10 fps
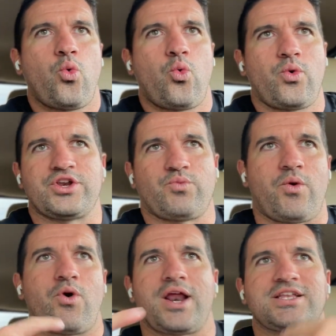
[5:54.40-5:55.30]
we
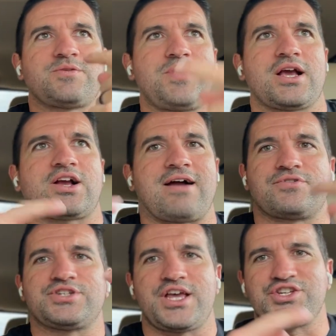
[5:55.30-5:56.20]
want it to be a
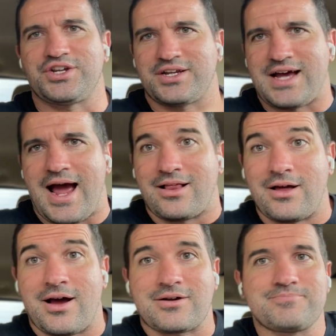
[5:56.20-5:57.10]
conversation, a
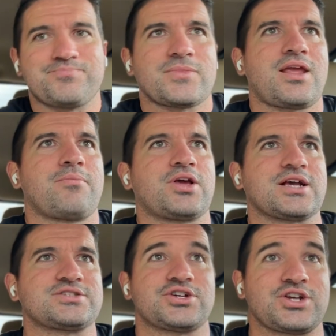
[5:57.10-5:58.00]
dialogue,
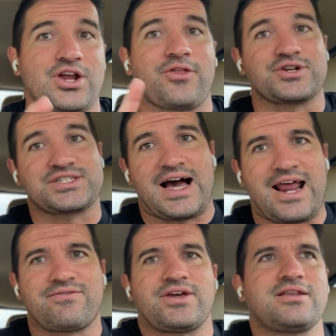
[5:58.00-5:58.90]
because there's another side
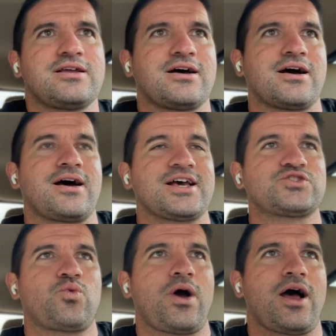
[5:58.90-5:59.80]
of it as
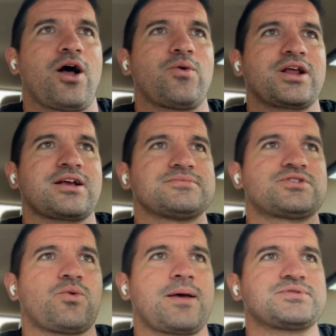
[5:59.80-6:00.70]
well when it comes
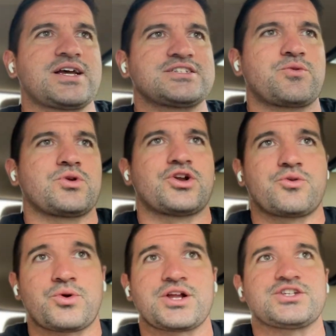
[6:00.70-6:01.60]
to websites that we're
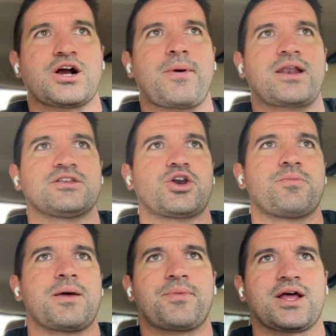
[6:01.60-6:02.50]
learning. We're going to talk about in a little bit, but